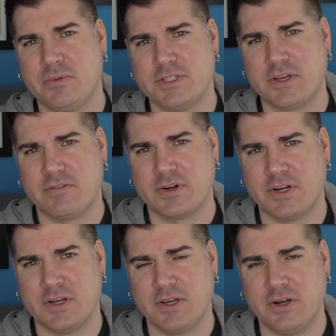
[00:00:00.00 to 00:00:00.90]
nobody's ever
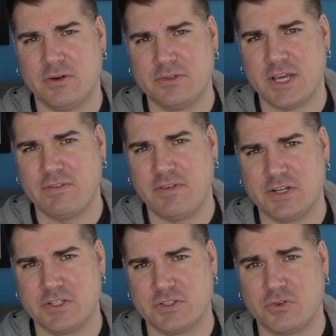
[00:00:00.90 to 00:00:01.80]
going to, take
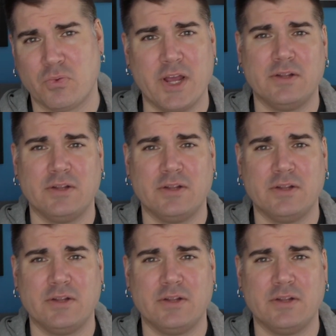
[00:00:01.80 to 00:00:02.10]
advantage of this